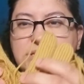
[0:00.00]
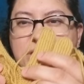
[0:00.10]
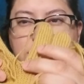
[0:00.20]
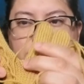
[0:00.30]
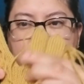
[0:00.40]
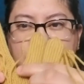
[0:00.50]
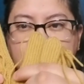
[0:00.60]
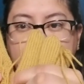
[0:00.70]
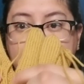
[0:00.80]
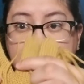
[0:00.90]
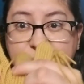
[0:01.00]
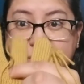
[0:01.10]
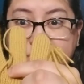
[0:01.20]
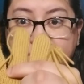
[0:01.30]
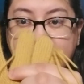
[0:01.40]
stitch or two in
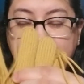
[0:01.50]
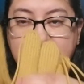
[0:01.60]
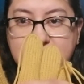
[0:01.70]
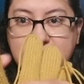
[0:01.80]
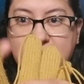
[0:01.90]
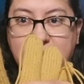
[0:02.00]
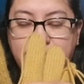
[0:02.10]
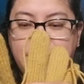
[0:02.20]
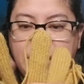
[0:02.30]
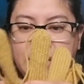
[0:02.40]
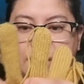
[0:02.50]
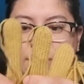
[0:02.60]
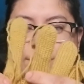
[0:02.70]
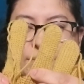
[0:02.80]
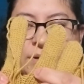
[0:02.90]
between the fingers, like I'm picking
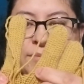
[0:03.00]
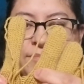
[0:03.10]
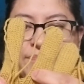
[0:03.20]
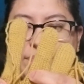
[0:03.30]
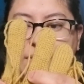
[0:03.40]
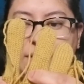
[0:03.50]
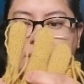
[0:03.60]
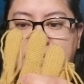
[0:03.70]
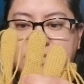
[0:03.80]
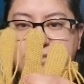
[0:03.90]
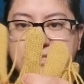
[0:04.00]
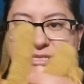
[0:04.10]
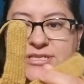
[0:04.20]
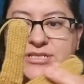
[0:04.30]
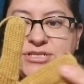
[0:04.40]
up an extra
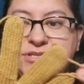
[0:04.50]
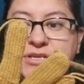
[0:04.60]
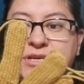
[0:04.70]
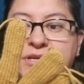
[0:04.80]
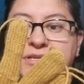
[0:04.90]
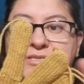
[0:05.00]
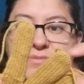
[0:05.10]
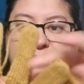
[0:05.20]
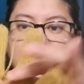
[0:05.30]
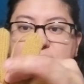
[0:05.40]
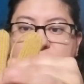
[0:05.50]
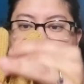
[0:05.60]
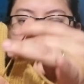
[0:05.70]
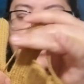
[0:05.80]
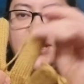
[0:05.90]
stitch to make sure
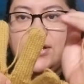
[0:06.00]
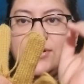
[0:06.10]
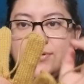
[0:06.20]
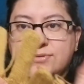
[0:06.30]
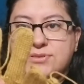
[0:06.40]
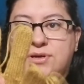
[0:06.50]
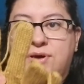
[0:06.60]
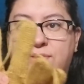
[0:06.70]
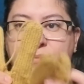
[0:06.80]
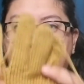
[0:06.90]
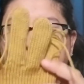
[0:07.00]
that it goes all the way